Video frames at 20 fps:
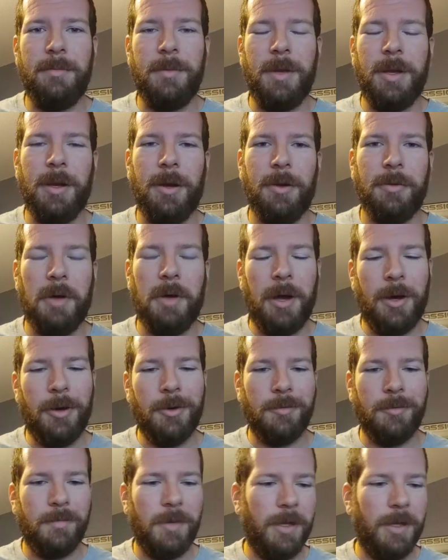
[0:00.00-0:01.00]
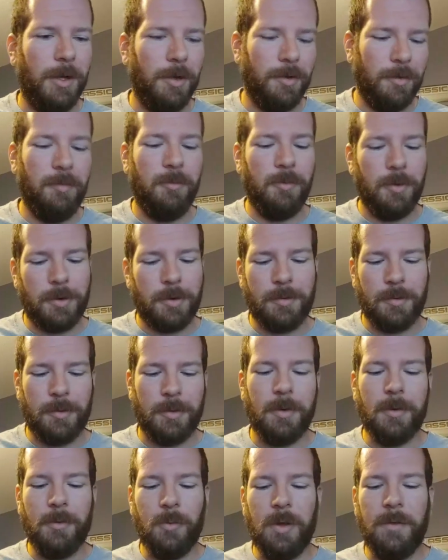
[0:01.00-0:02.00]

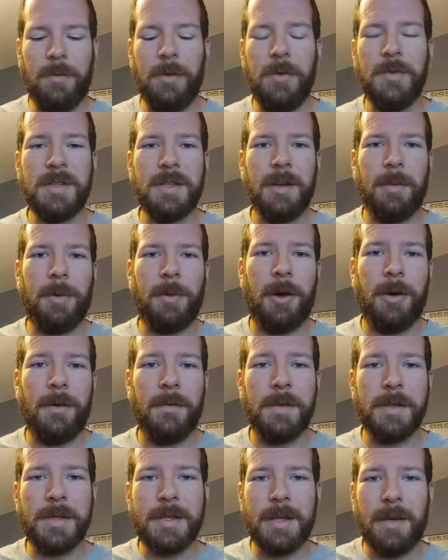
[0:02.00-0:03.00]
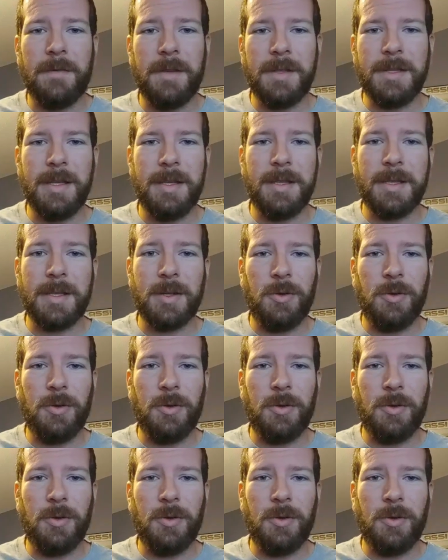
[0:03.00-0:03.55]
we've used up all of the stuff that's in this